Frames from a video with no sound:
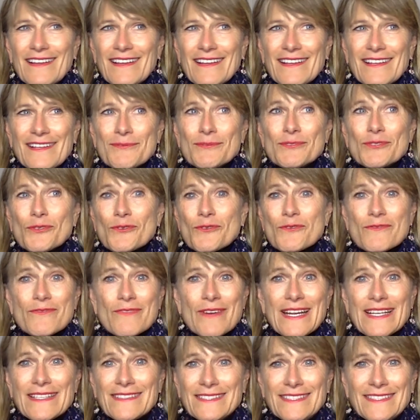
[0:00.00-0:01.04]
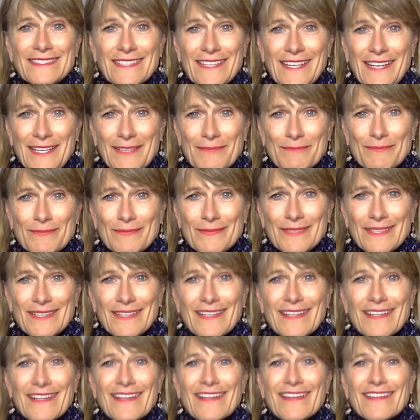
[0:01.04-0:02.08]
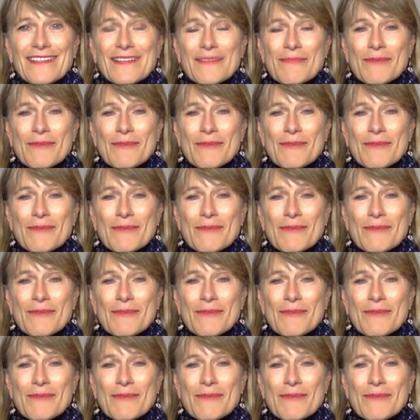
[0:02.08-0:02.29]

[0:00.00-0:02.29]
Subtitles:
It was a crazy time. The